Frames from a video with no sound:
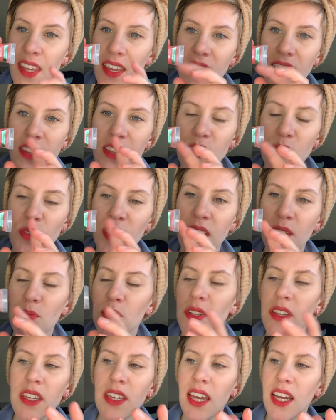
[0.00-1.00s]
This one, it
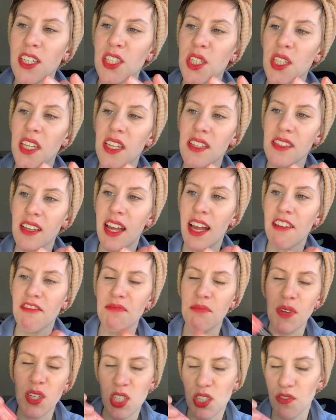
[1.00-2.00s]
really actually doesn't have
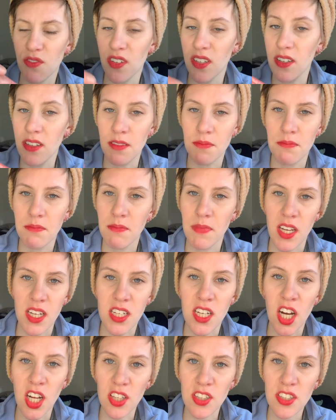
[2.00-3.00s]
much of a
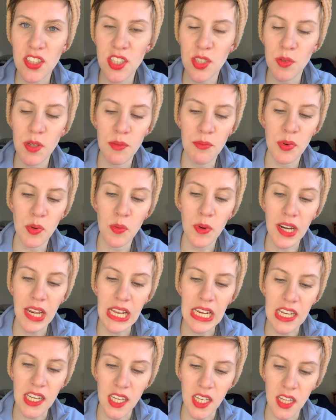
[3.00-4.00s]
color to it, but what
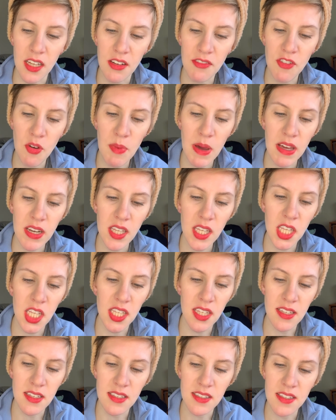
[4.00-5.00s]
I love about it
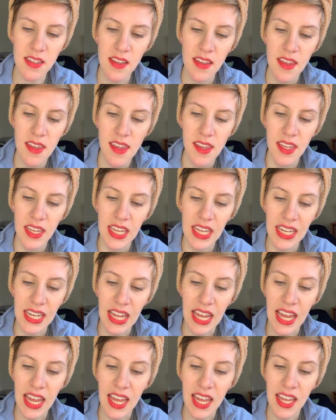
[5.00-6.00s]
is it
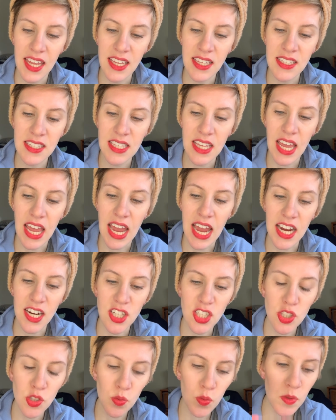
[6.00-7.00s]
has
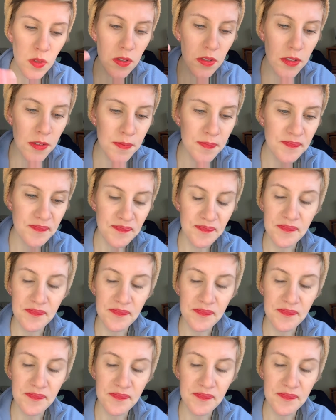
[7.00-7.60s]
actual